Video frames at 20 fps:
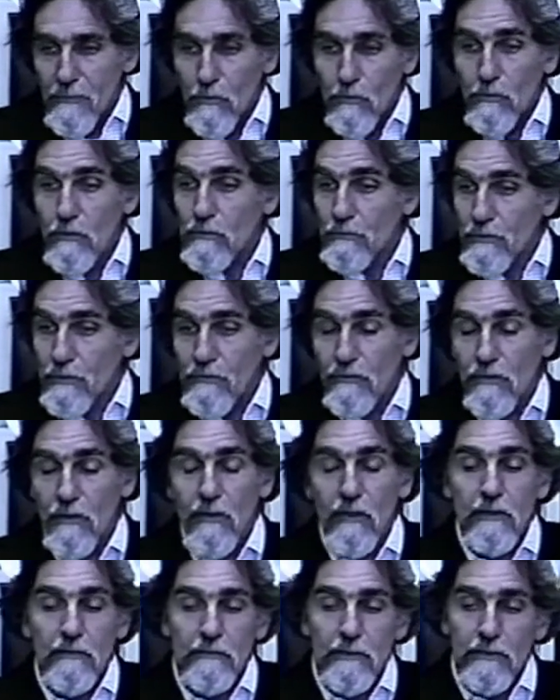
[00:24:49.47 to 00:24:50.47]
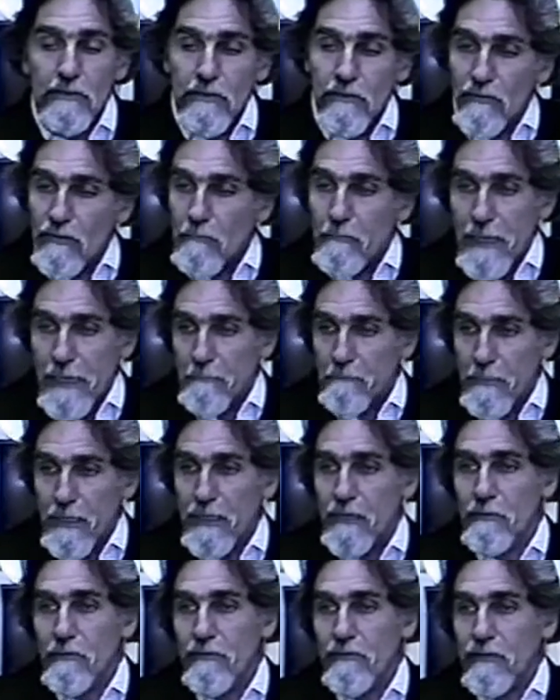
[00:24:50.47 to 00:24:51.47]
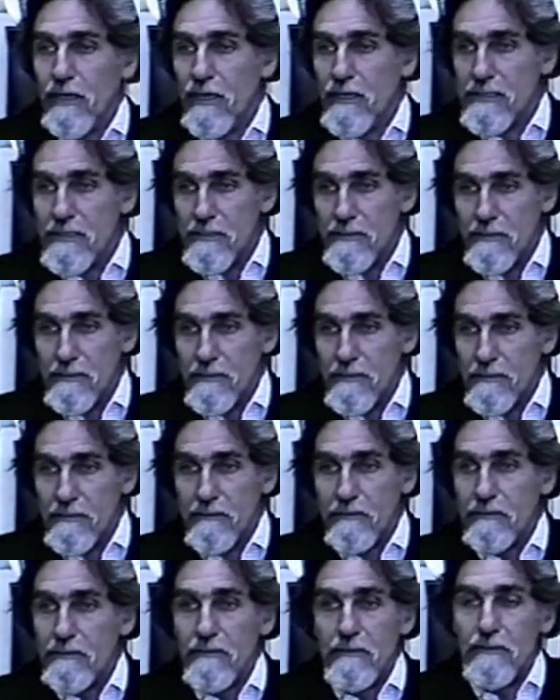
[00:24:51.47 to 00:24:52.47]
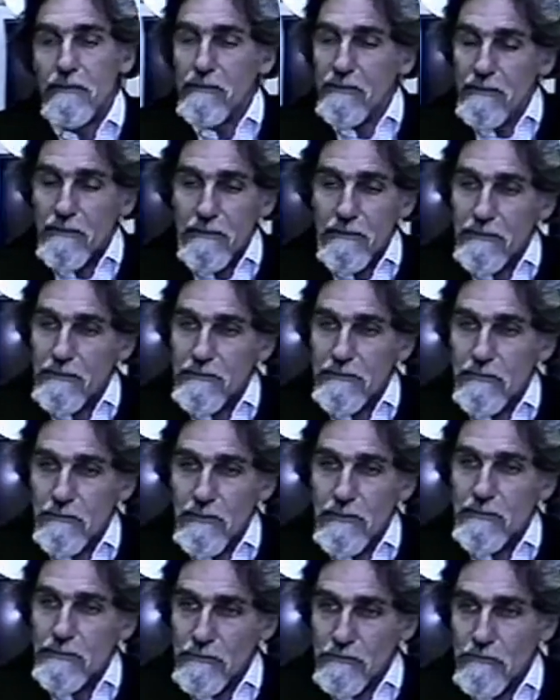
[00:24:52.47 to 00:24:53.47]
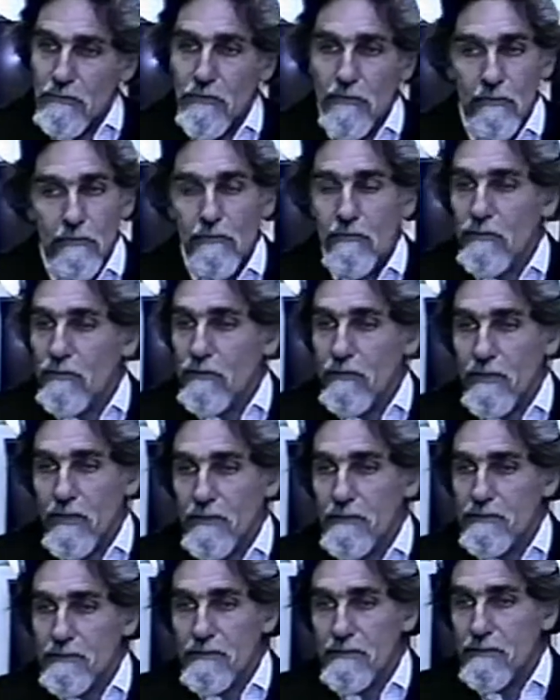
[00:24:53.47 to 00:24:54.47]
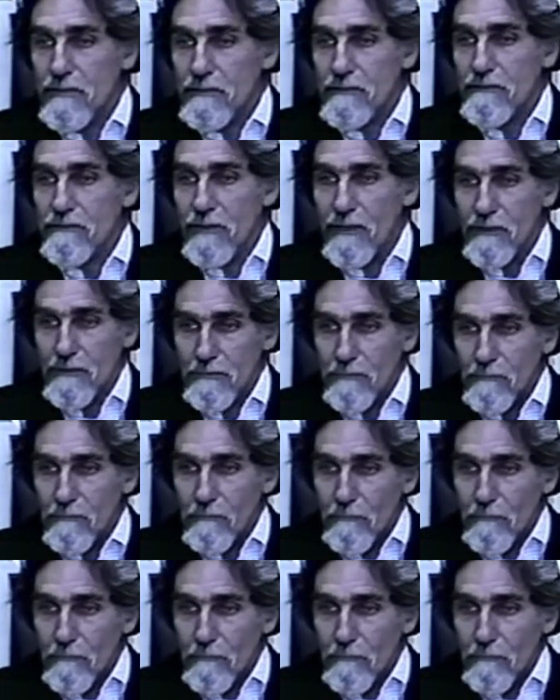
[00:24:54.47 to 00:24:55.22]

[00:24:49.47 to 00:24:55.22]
totally resolved, and there's some ambiguous cases, and so on and so forth. And that's fine.